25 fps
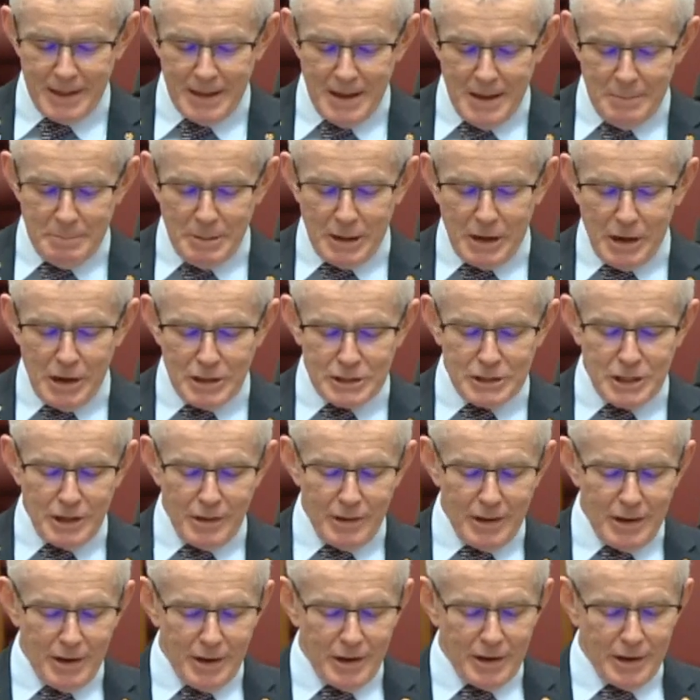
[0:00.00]
Because
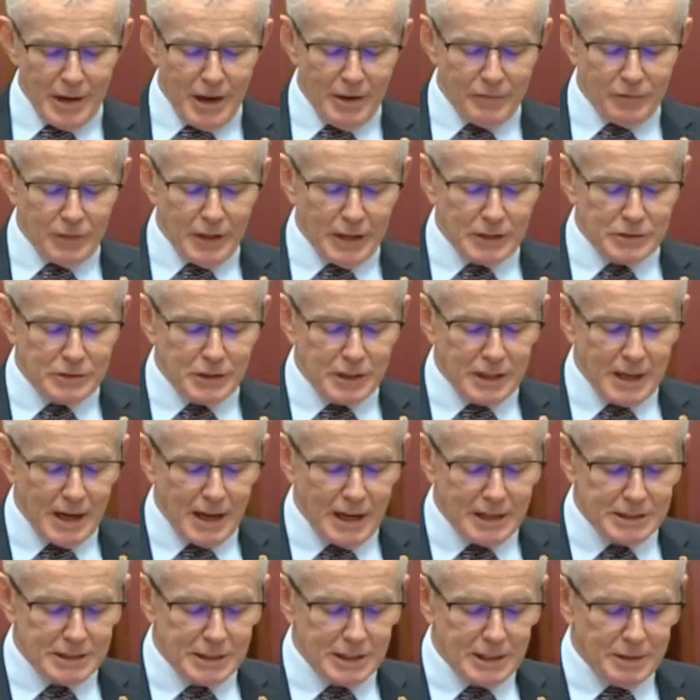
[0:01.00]
there are not enough electric
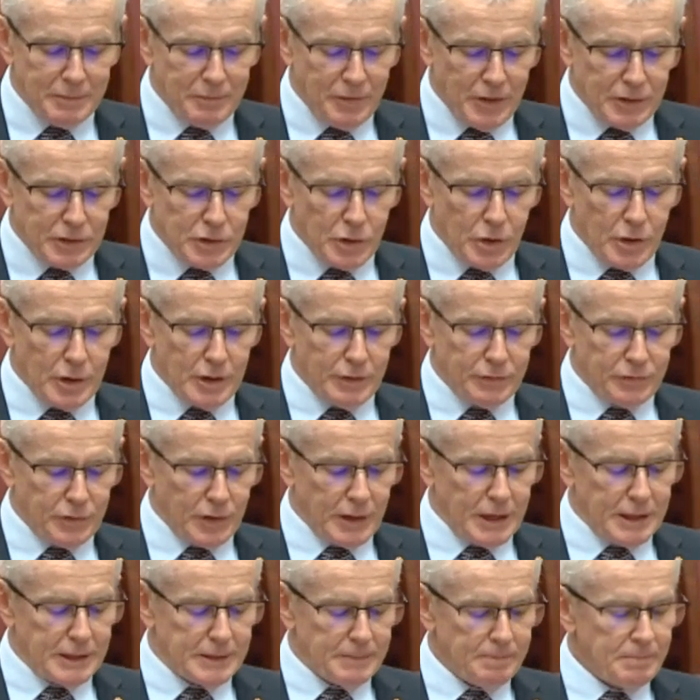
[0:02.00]
cars in the Victorian
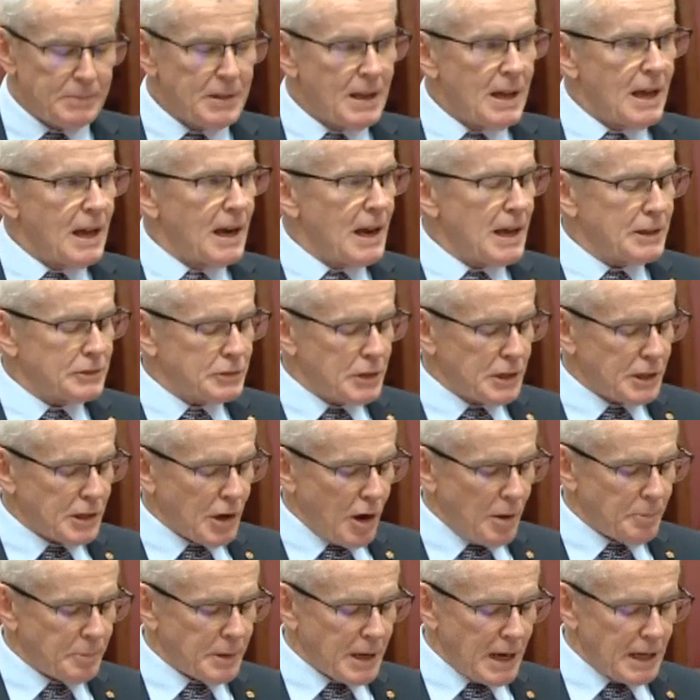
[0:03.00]
fleet, electric
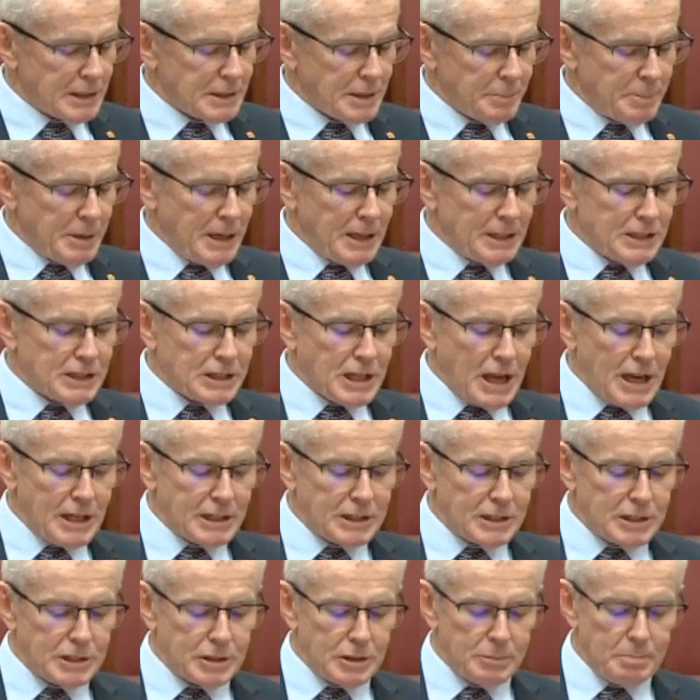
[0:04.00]
COMCARs are being
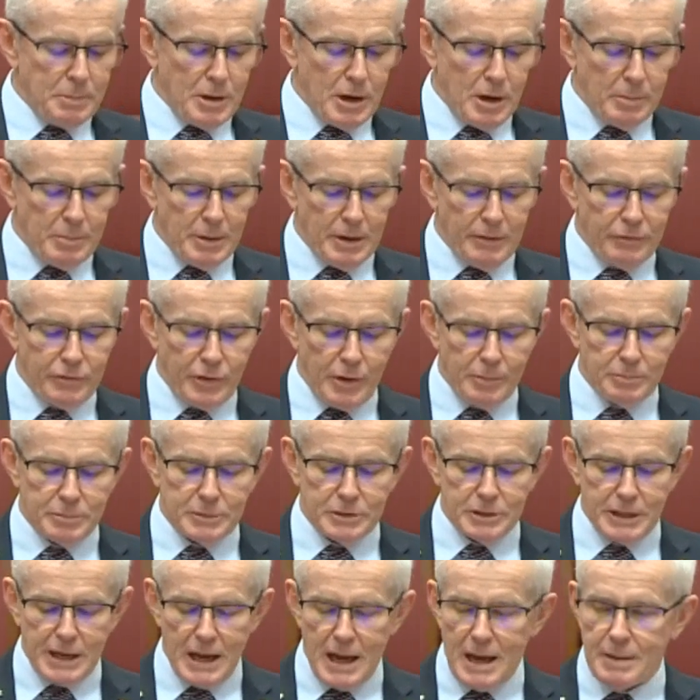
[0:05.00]
sent to Melbourne from
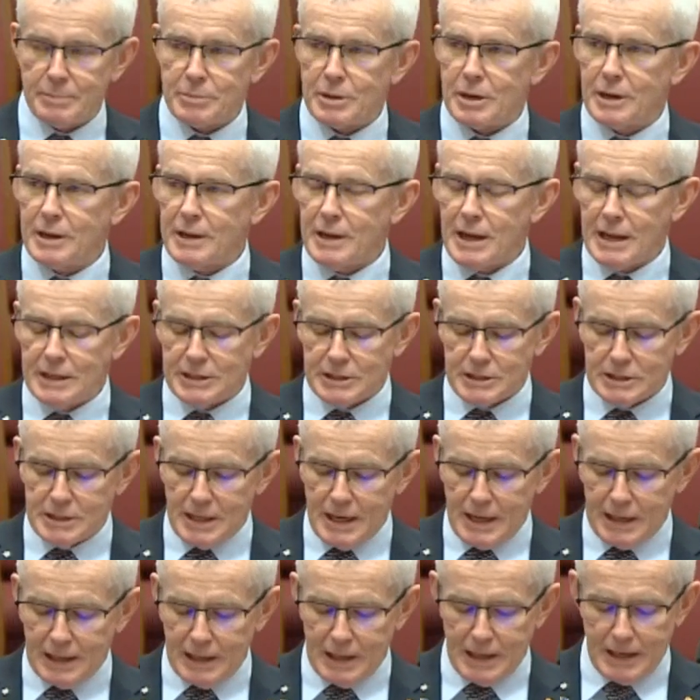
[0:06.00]
Canberra and
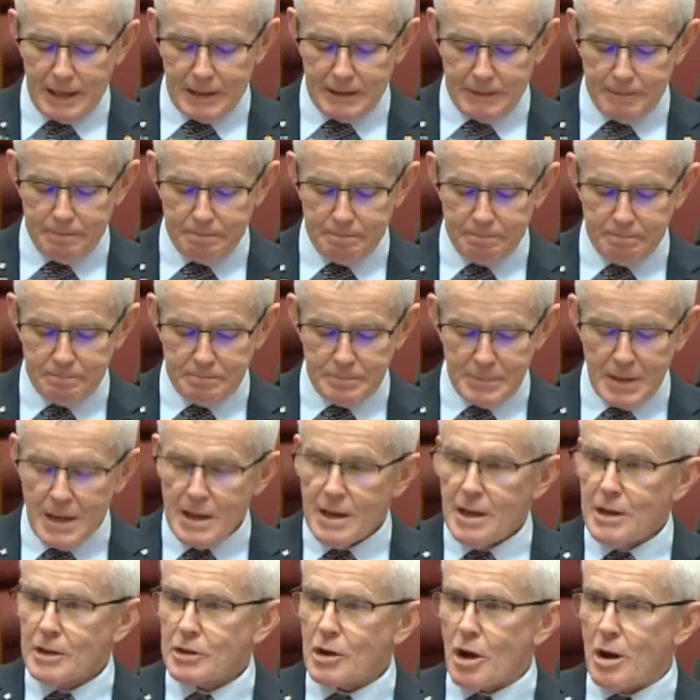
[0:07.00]
Adelaide.
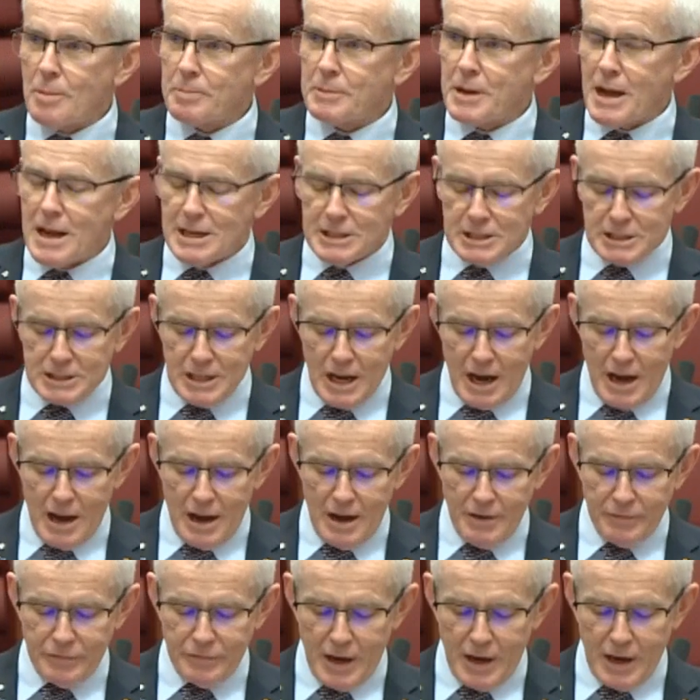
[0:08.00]
COMCAR
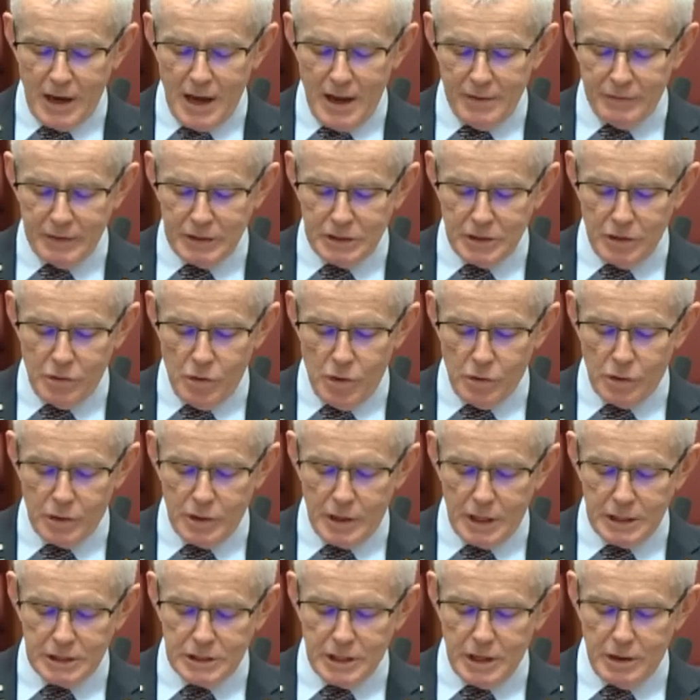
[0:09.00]
staff having to
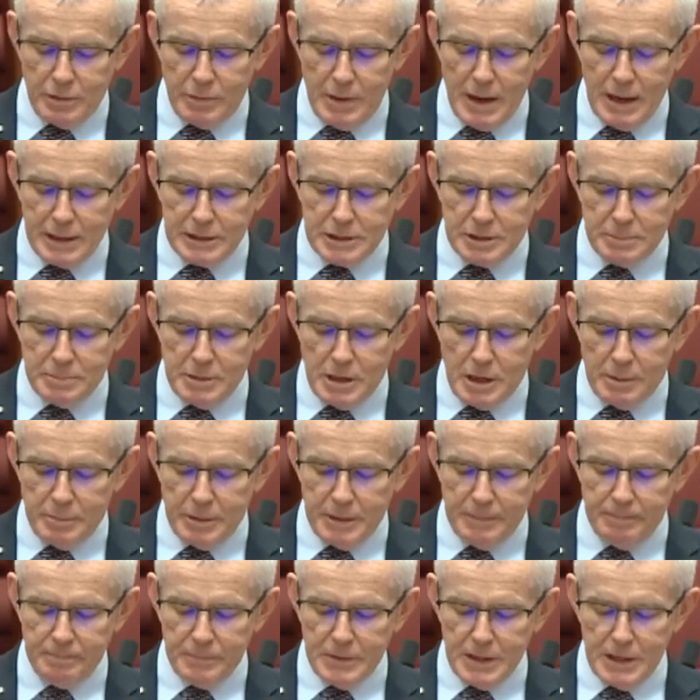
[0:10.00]
organise their route to
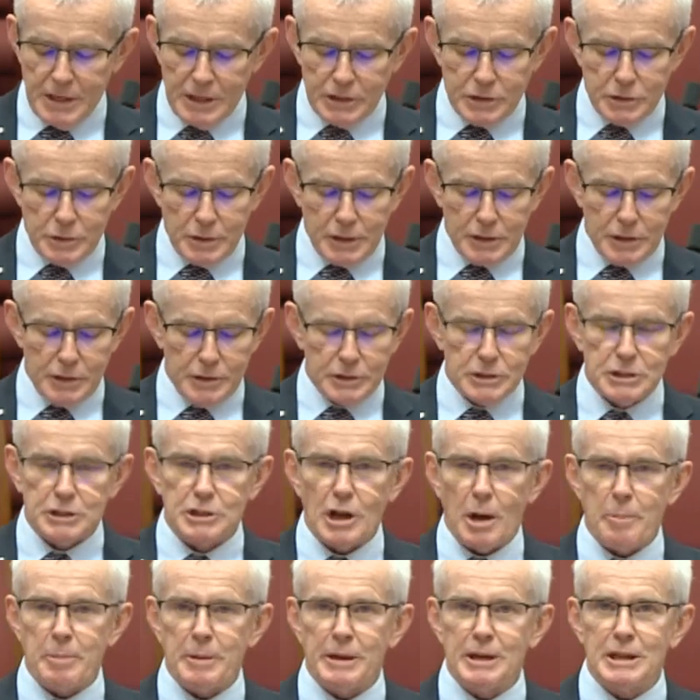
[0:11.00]
Melbourne to include
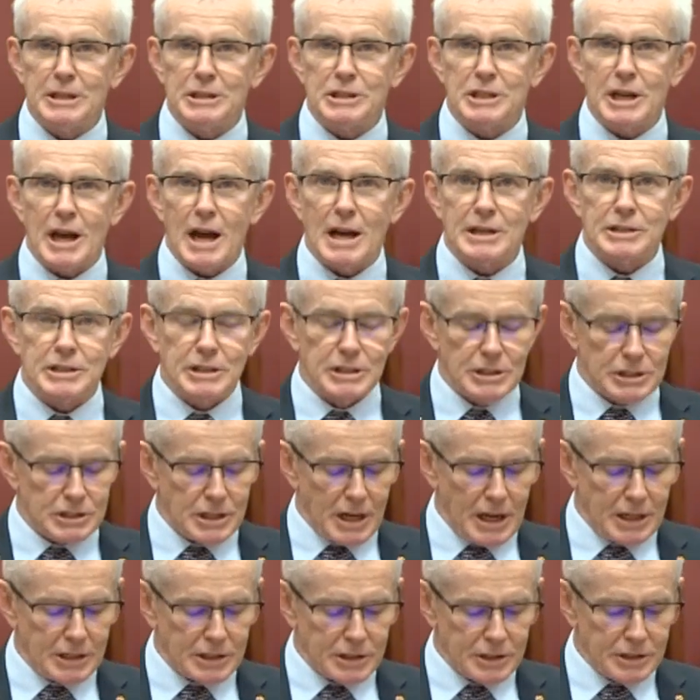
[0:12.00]
stopping at charging
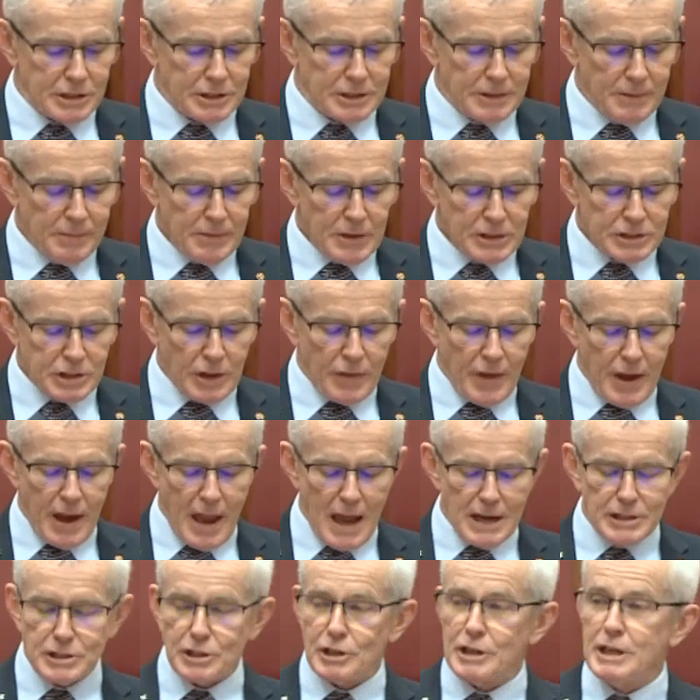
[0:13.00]
stations so they
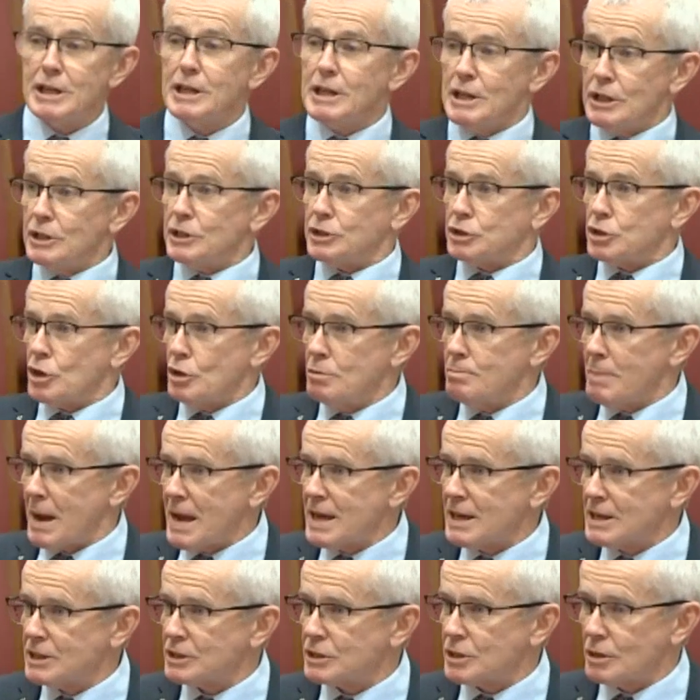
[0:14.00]
actually do
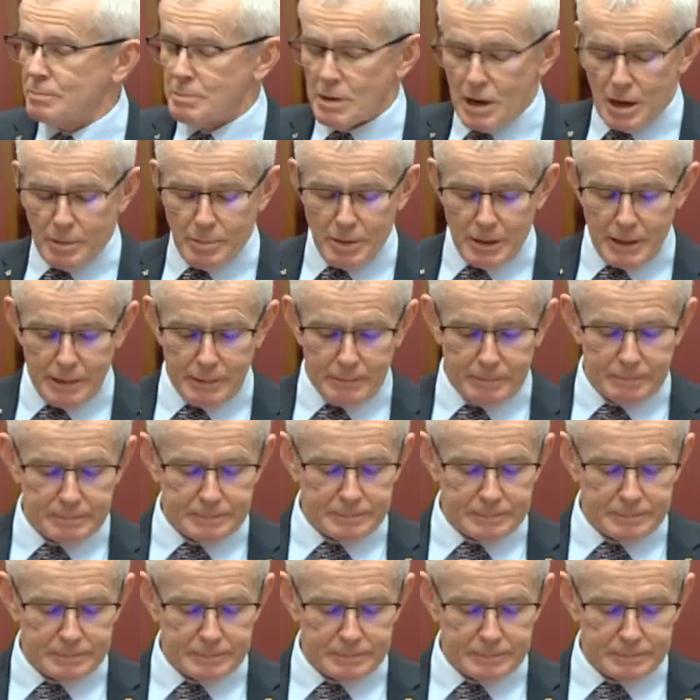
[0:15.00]
make it to Melbourne.